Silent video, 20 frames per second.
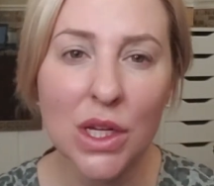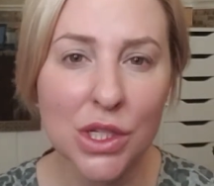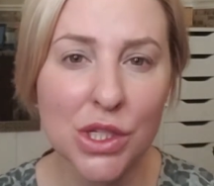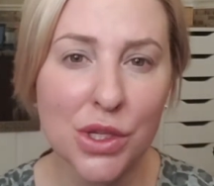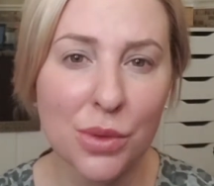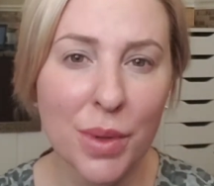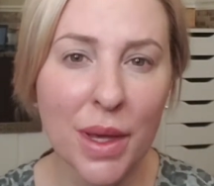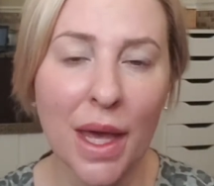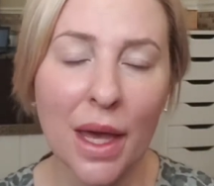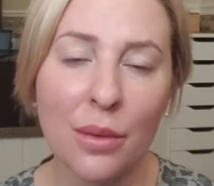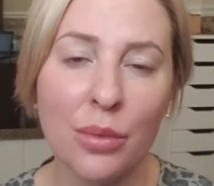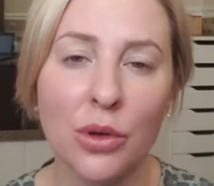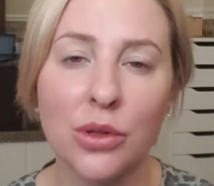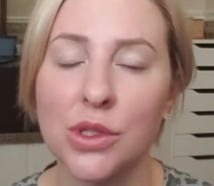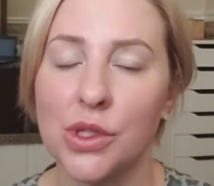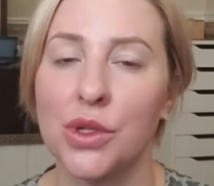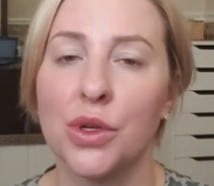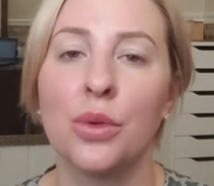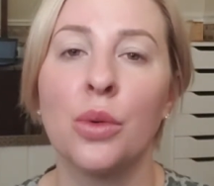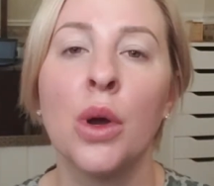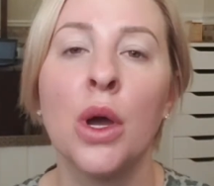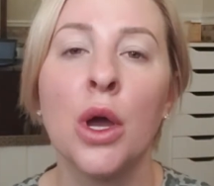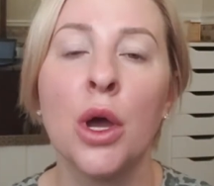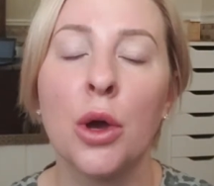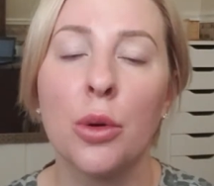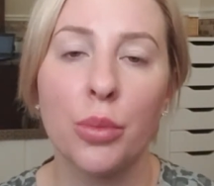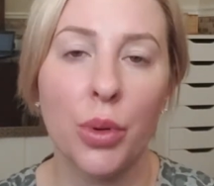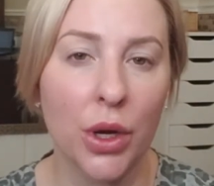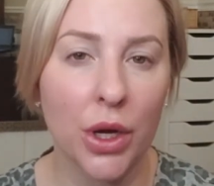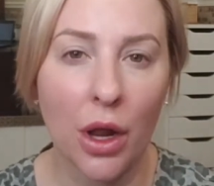to be able to
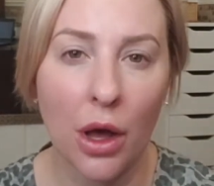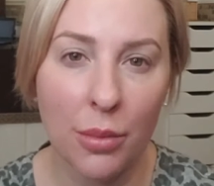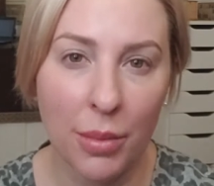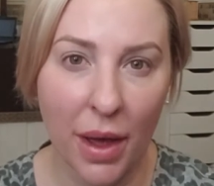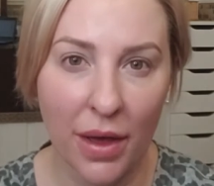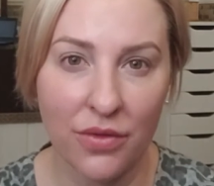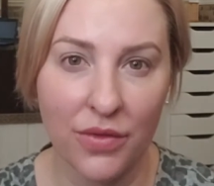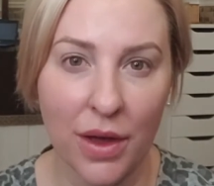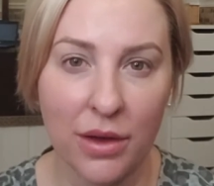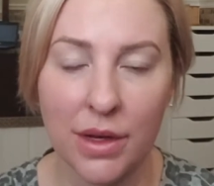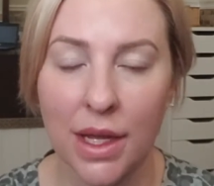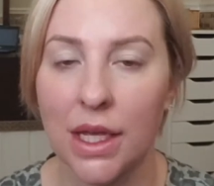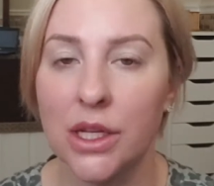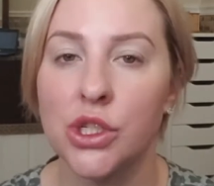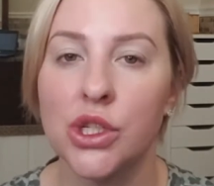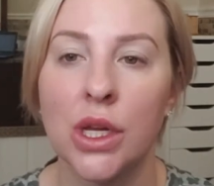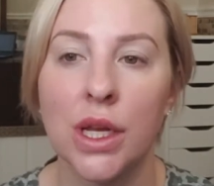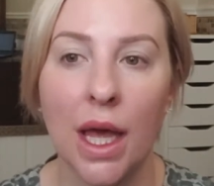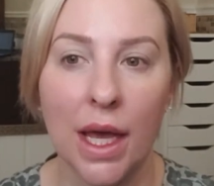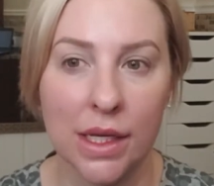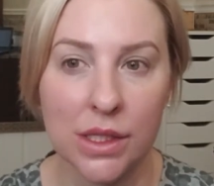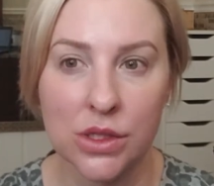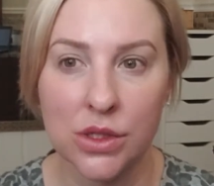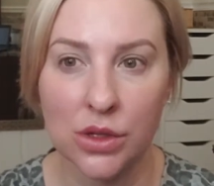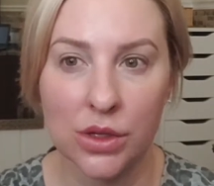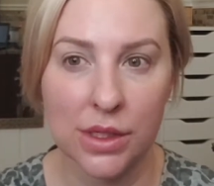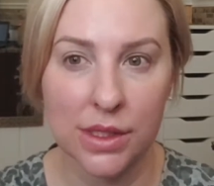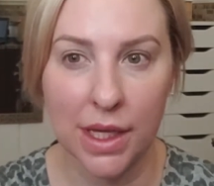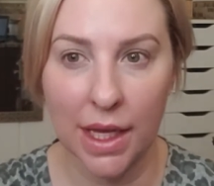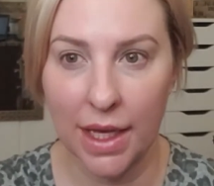put on my foundation as
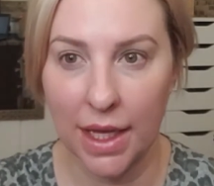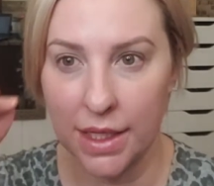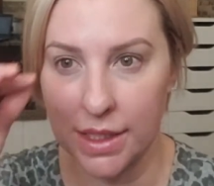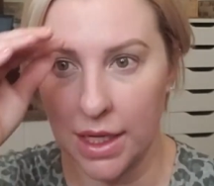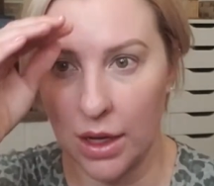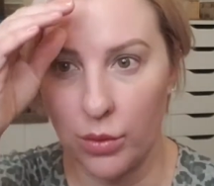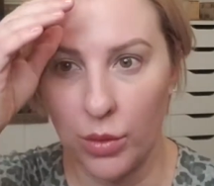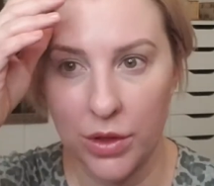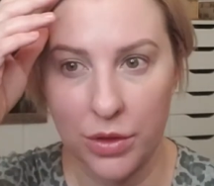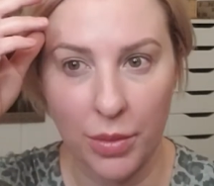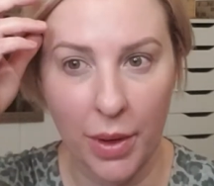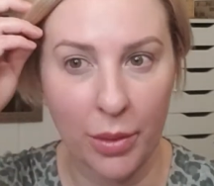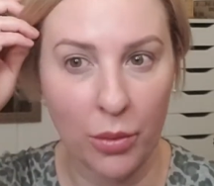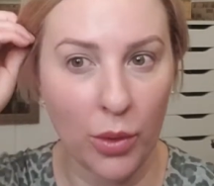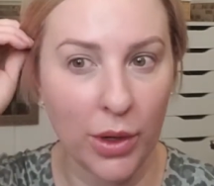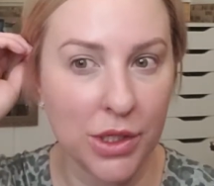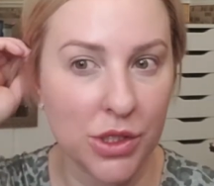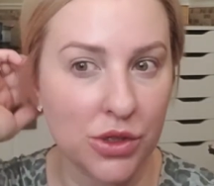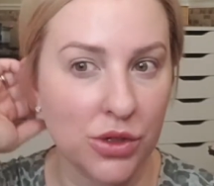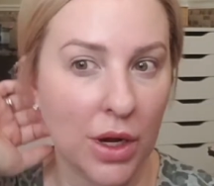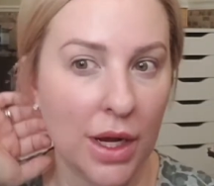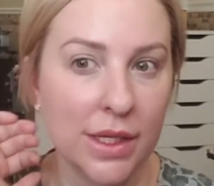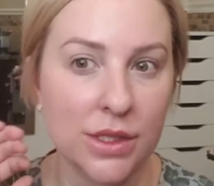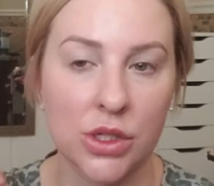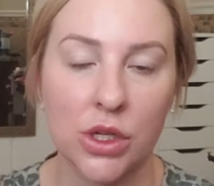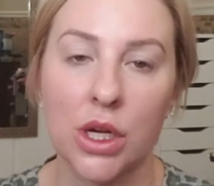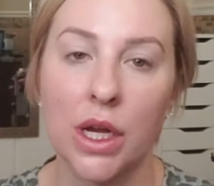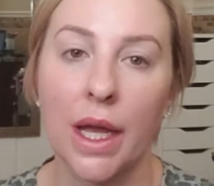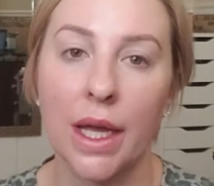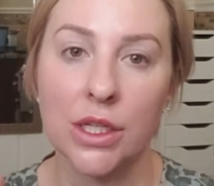soon as I get done with my
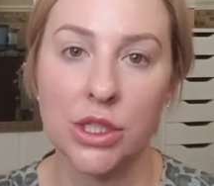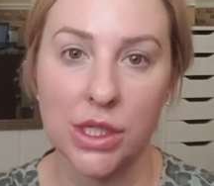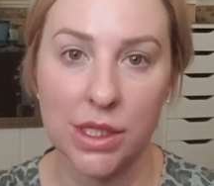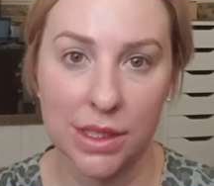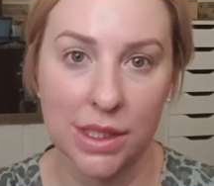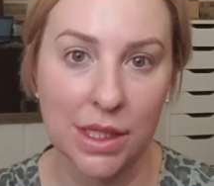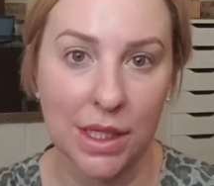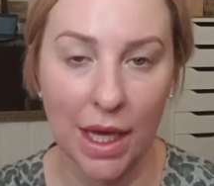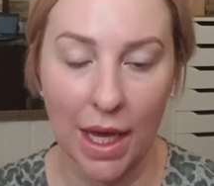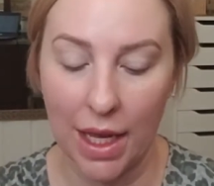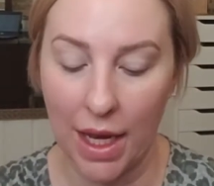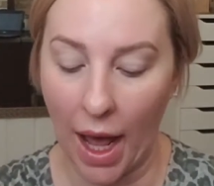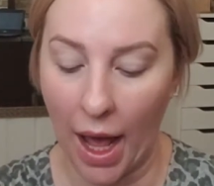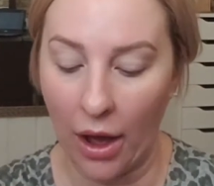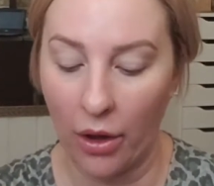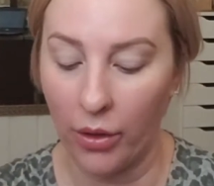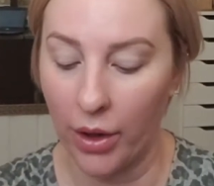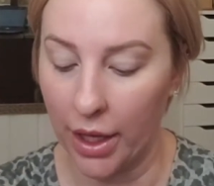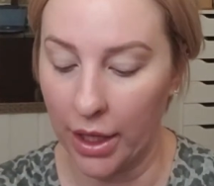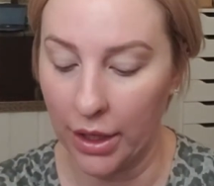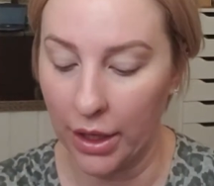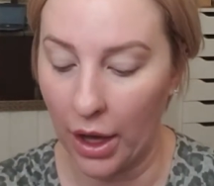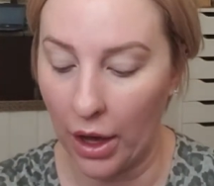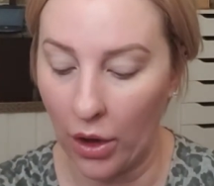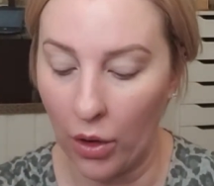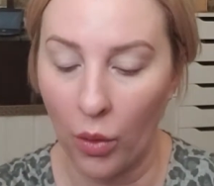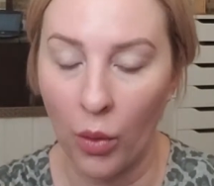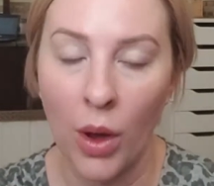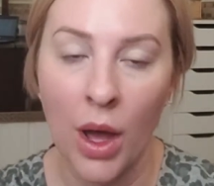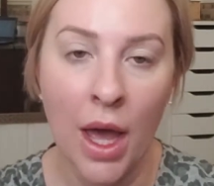moisturizer and just get out and
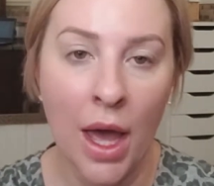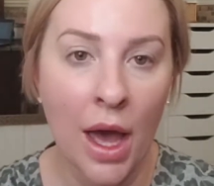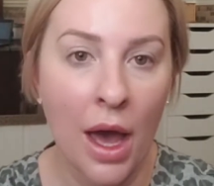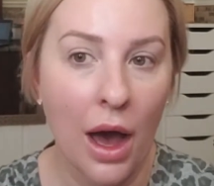go.